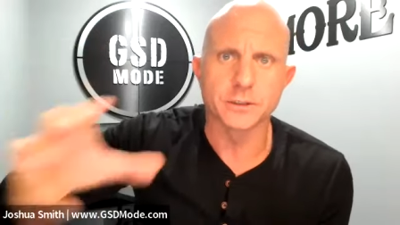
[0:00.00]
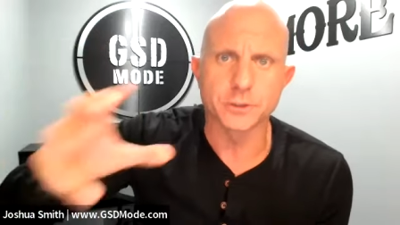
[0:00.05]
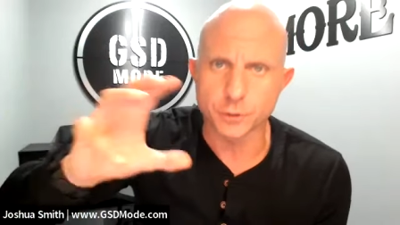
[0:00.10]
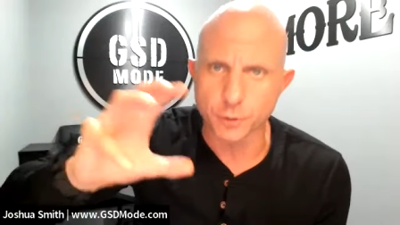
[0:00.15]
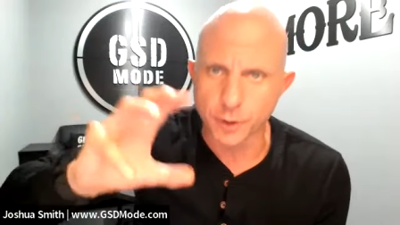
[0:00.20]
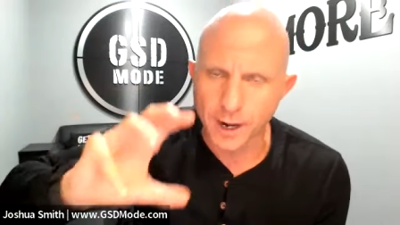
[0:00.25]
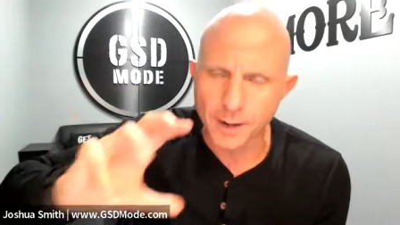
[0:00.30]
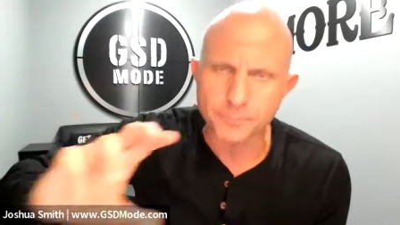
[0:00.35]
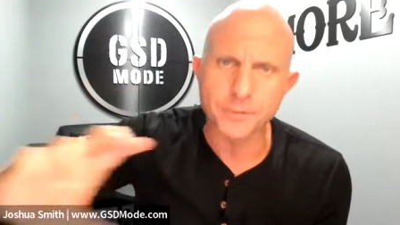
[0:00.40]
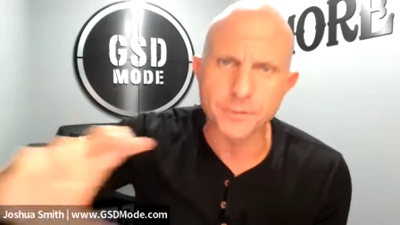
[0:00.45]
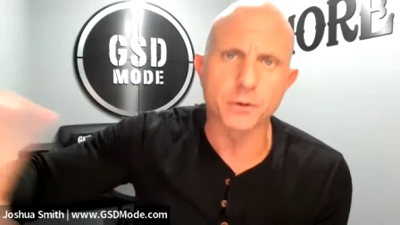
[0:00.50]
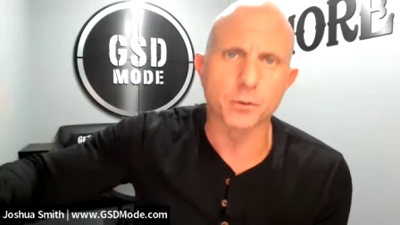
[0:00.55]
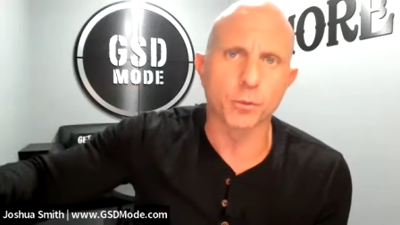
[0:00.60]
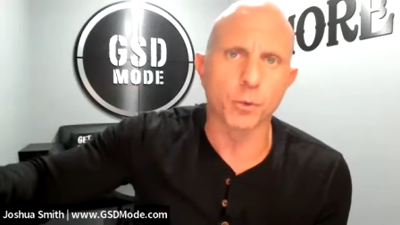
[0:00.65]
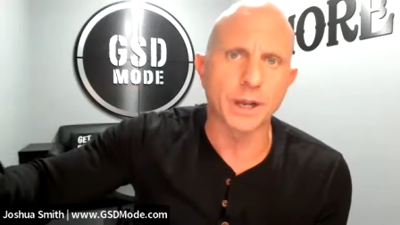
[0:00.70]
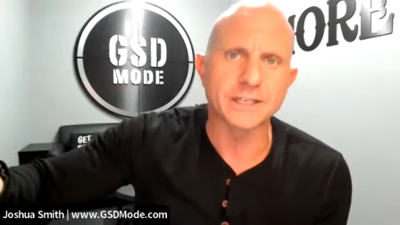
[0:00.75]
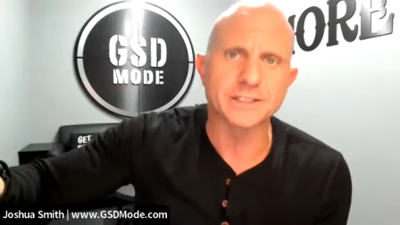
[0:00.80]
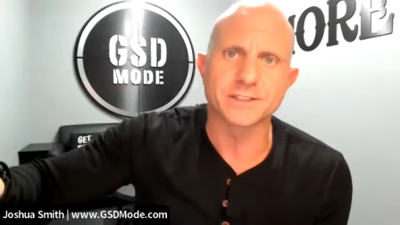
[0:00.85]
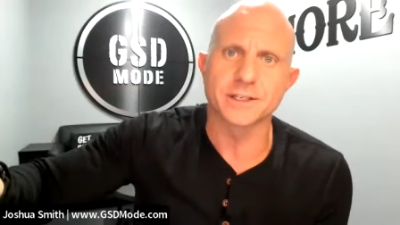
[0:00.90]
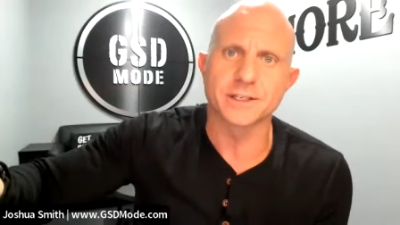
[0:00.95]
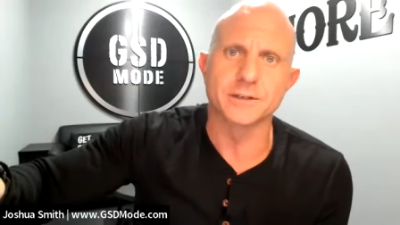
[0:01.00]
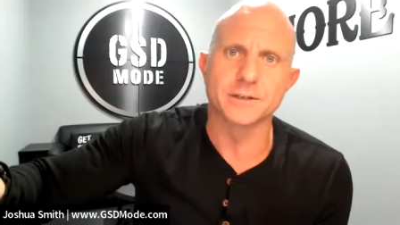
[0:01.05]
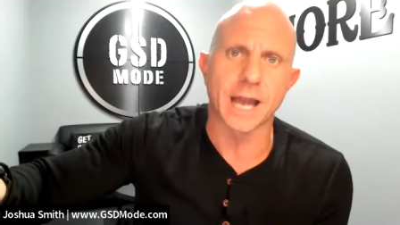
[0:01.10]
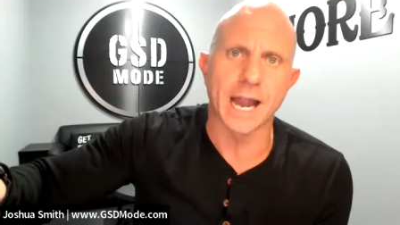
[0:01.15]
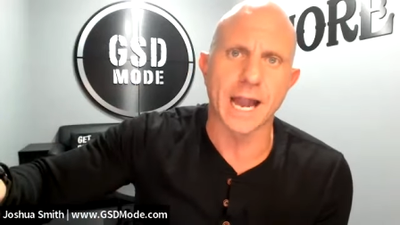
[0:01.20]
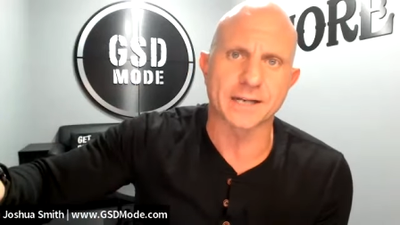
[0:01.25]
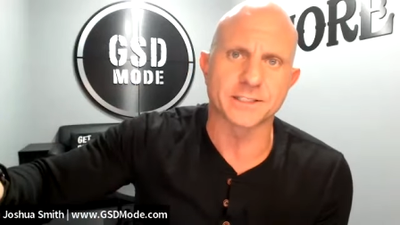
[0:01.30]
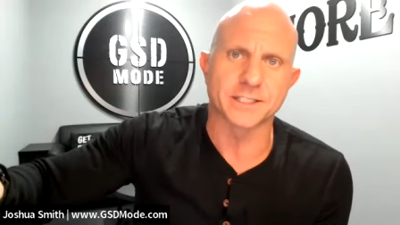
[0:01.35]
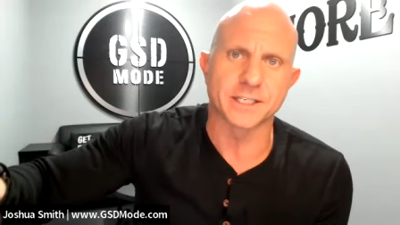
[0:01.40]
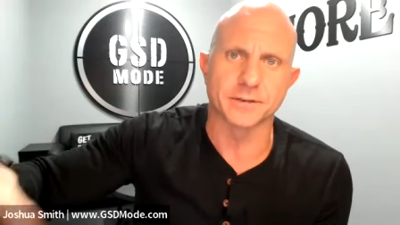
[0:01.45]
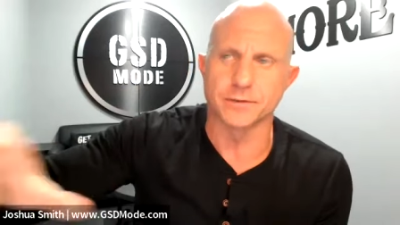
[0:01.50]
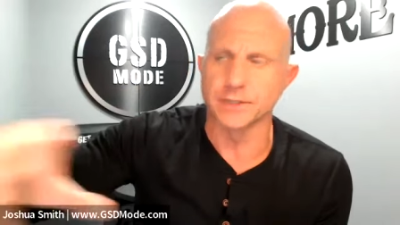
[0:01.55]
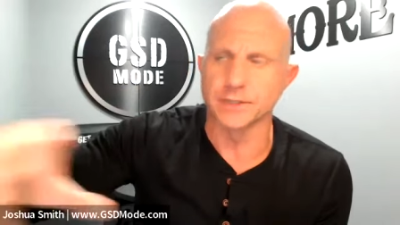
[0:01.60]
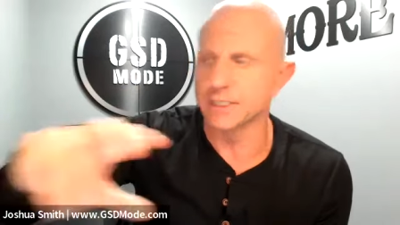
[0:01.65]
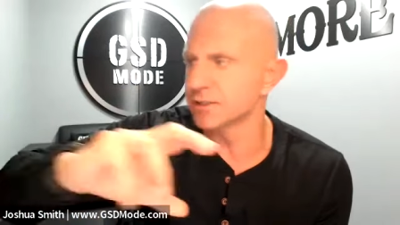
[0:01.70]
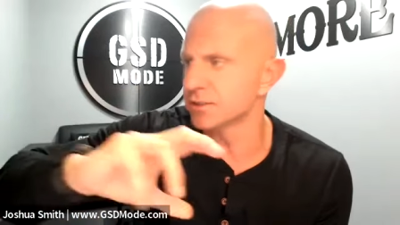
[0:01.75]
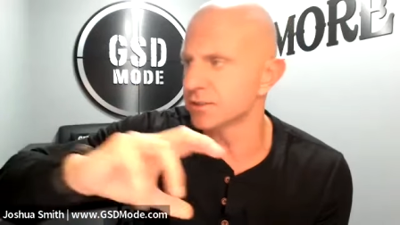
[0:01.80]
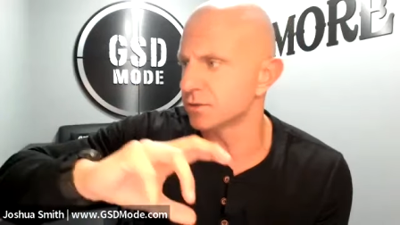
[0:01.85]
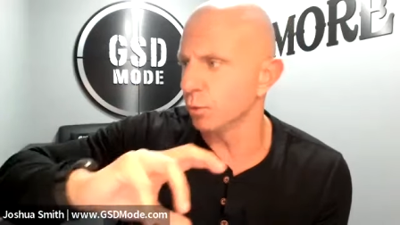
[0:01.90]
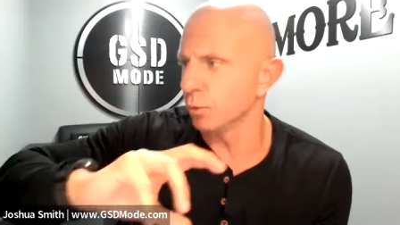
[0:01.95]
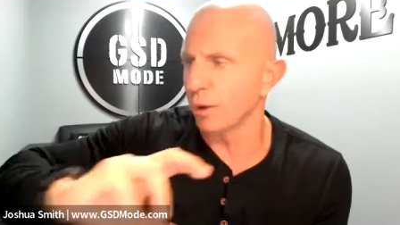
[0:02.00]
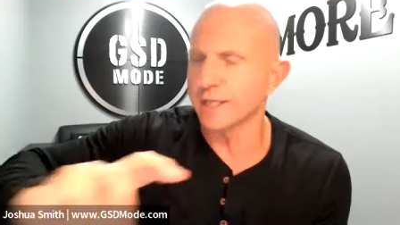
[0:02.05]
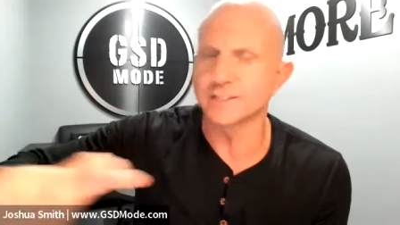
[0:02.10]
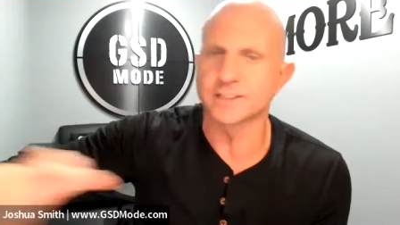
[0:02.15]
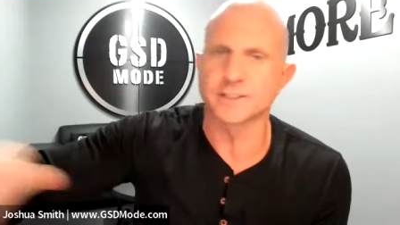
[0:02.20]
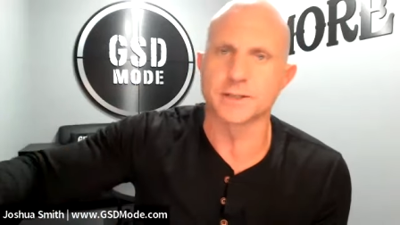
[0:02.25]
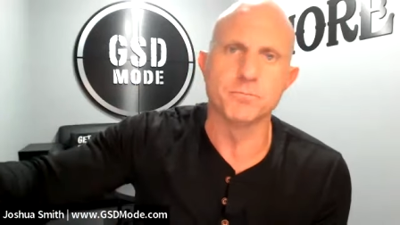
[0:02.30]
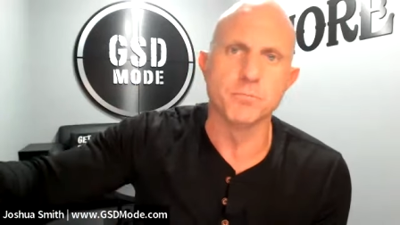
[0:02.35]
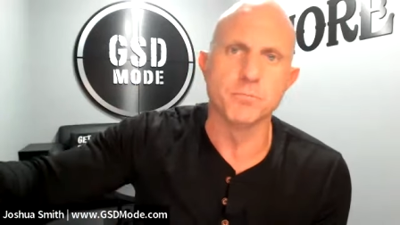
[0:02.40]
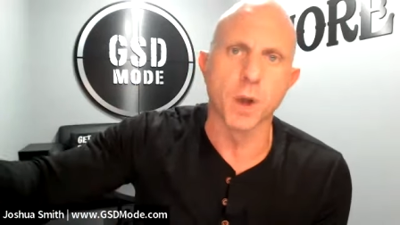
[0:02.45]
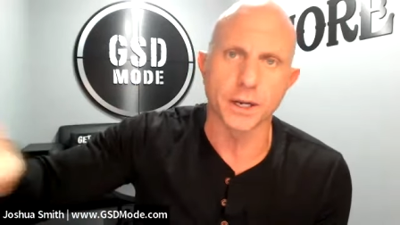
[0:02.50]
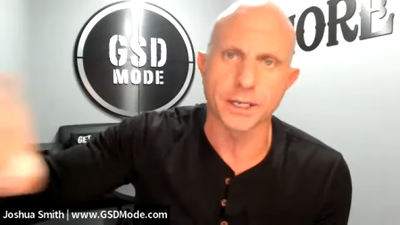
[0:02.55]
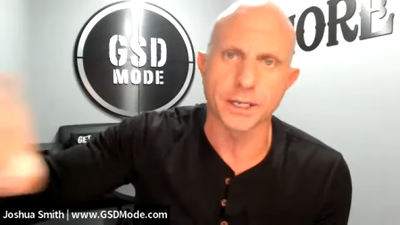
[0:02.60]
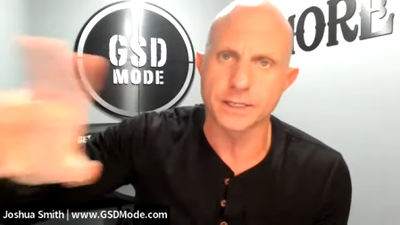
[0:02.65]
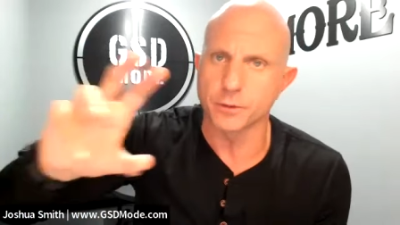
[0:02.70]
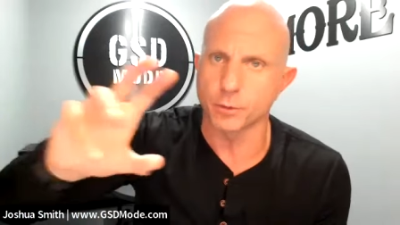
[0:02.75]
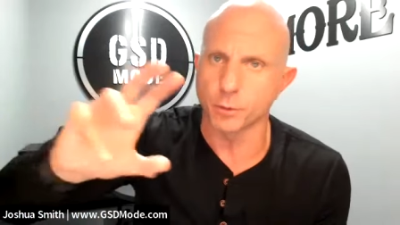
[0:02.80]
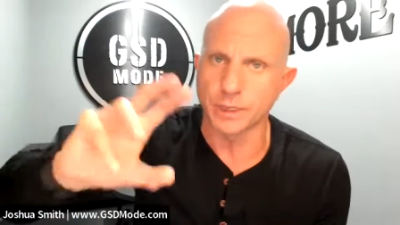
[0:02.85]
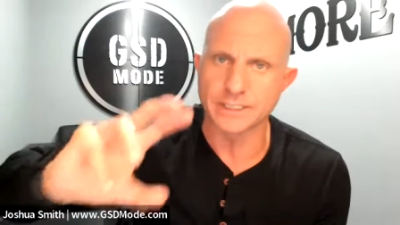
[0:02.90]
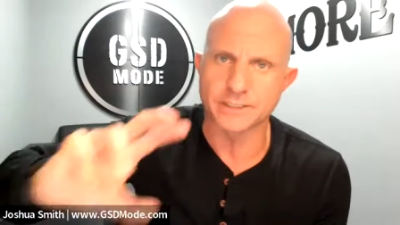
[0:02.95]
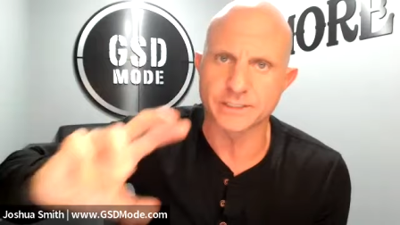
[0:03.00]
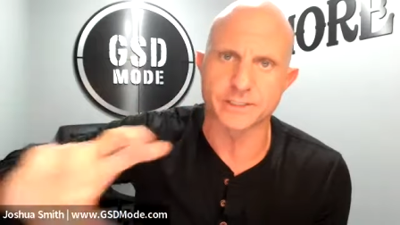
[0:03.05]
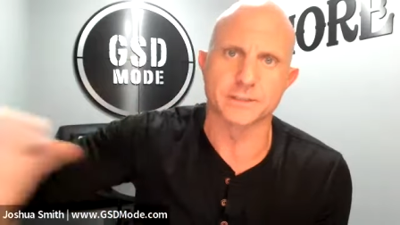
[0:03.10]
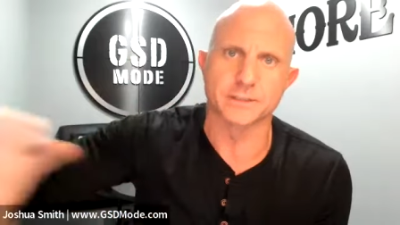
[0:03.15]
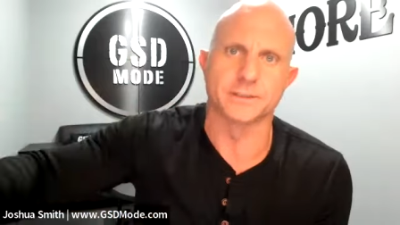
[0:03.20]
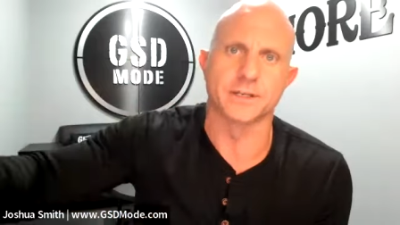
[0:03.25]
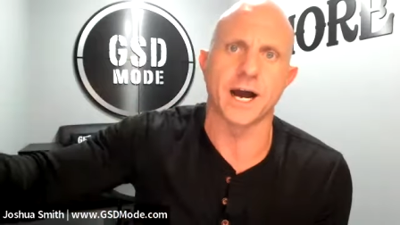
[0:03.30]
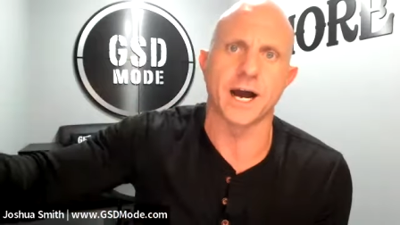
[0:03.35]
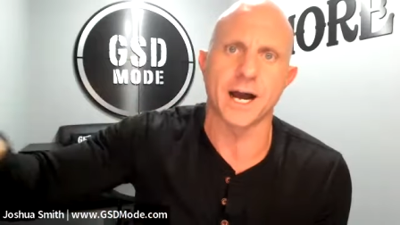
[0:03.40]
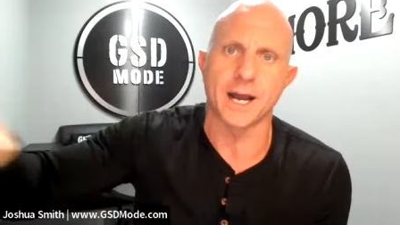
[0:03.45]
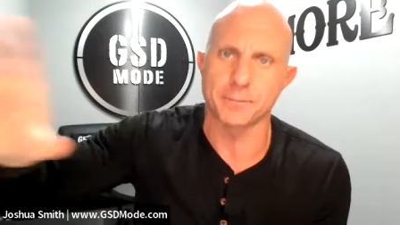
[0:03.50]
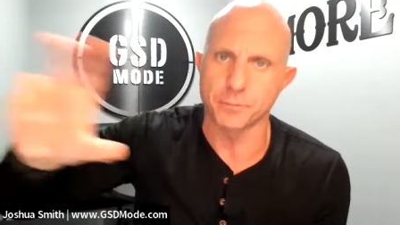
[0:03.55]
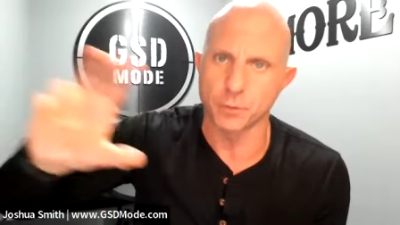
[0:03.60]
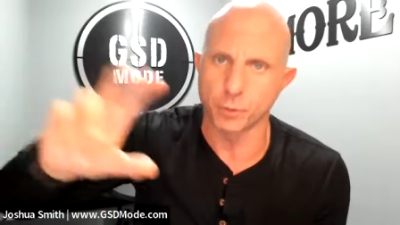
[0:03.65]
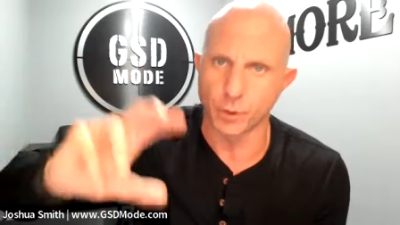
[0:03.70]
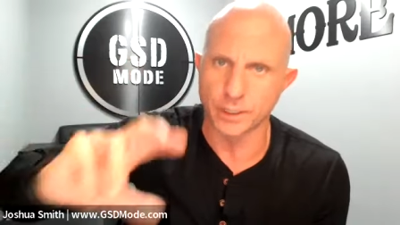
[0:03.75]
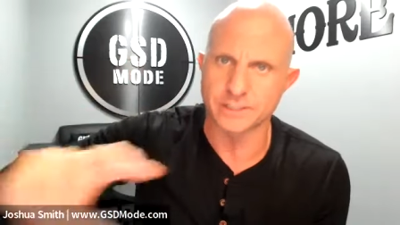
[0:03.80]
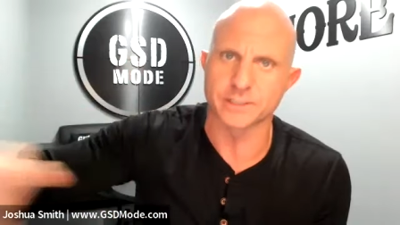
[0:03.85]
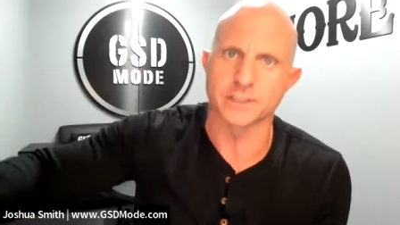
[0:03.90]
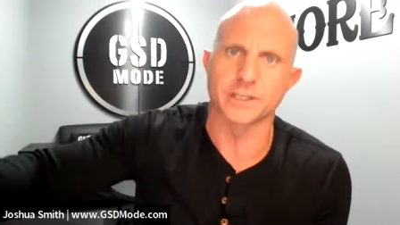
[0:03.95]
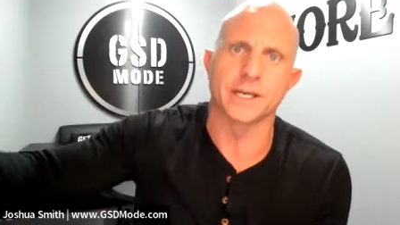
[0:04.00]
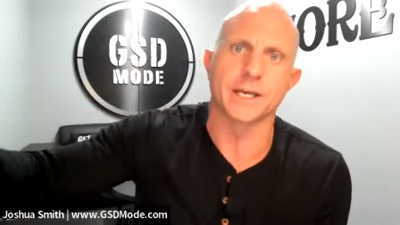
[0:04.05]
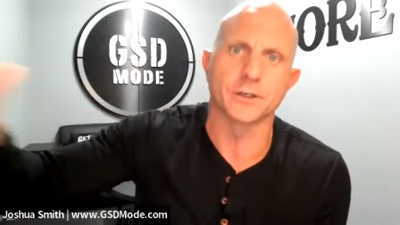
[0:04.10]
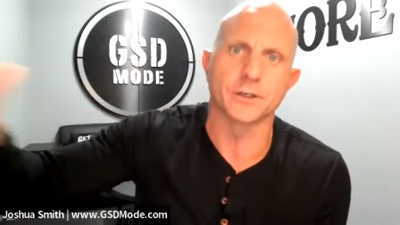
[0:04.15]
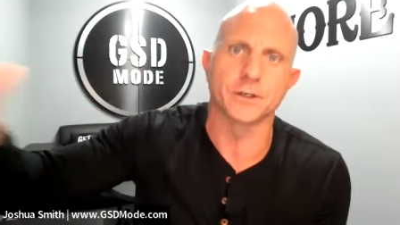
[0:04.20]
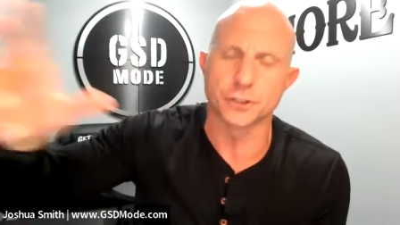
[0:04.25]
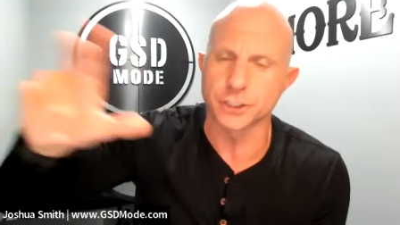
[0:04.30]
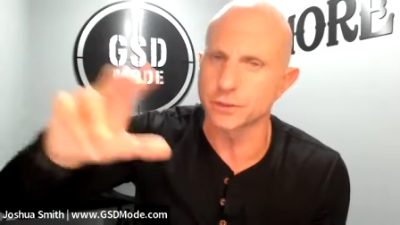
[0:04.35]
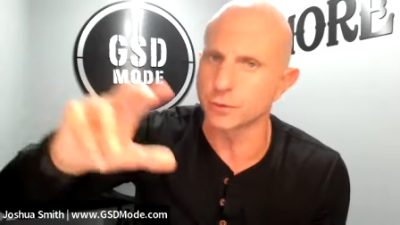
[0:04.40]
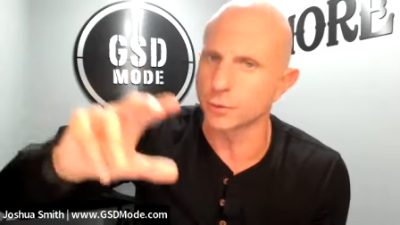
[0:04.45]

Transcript: drop the wasted activities, the wasted money, the wasted time, the wasted energy,